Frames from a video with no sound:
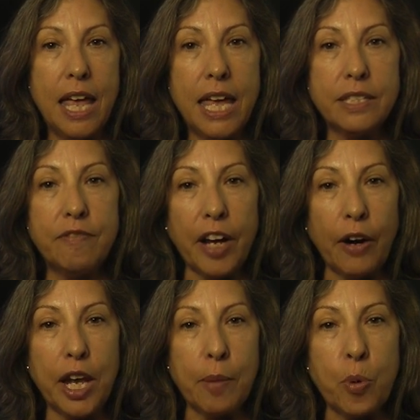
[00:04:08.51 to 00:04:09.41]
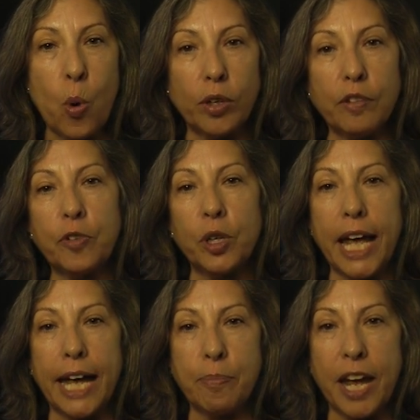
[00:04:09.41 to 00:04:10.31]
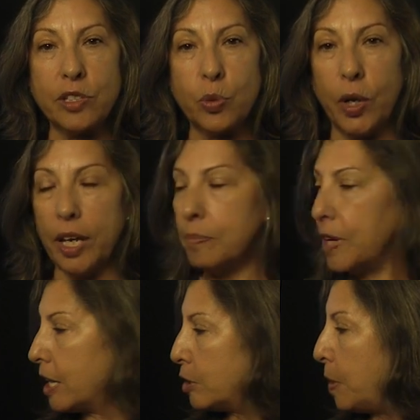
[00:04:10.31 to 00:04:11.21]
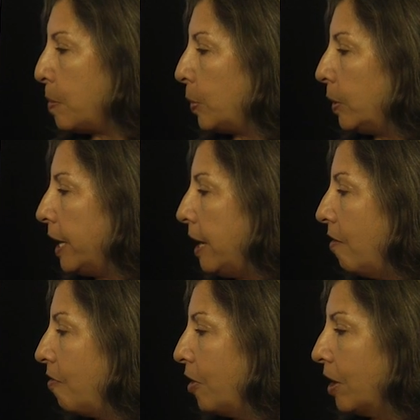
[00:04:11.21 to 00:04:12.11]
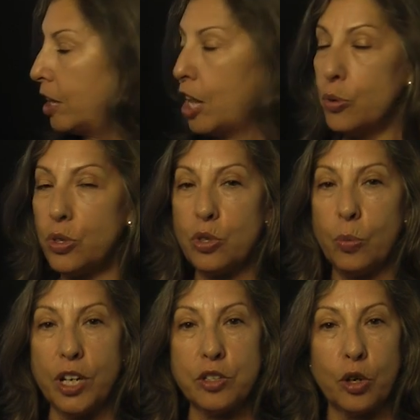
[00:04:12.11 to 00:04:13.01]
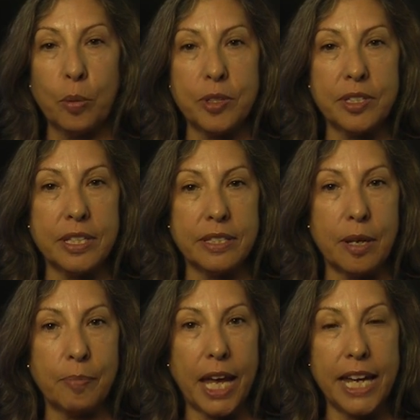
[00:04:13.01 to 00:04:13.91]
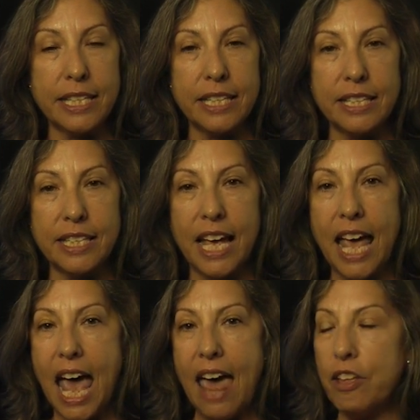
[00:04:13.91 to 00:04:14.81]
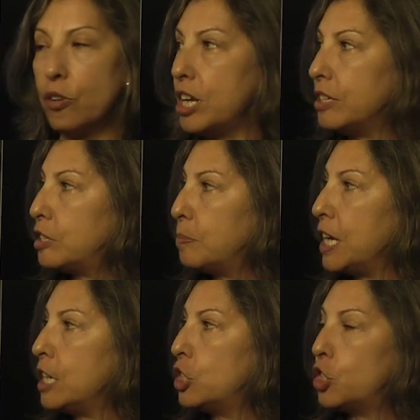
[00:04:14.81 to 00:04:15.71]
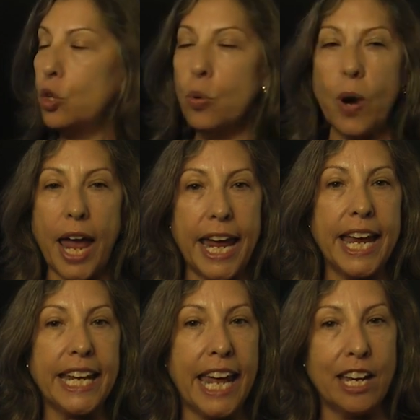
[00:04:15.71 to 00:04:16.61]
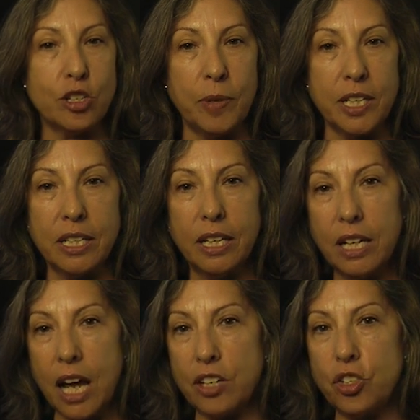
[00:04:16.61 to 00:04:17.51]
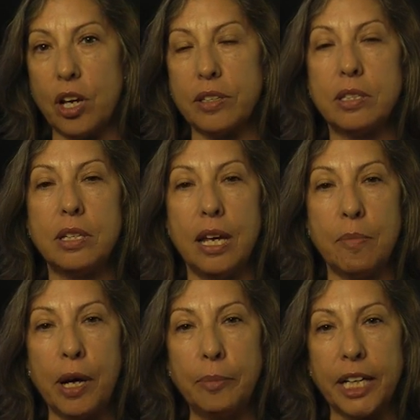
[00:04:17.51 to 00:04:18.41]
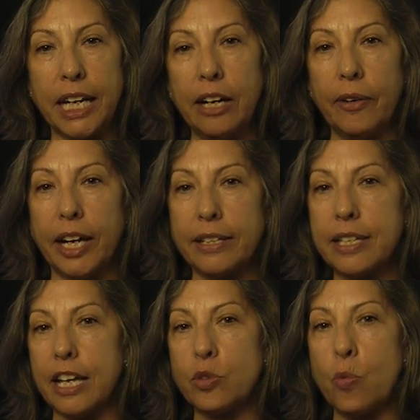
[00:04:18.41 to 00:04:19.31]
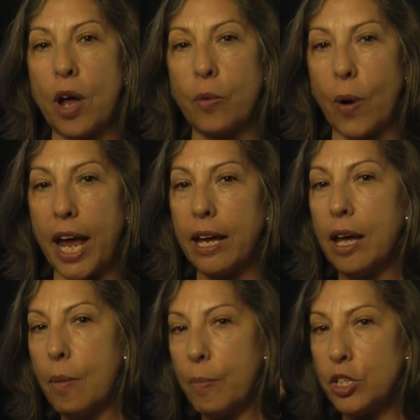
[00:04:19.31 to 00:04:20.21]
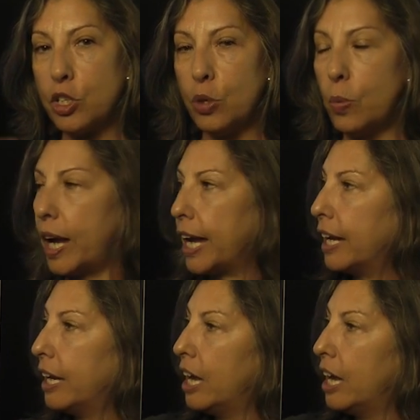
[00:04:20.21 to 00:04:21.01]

It's very important for land-based wind because people live close to wind turbines in some cases, and there needs to be two-way engagement, not just in public hearings that's one way, but two-way.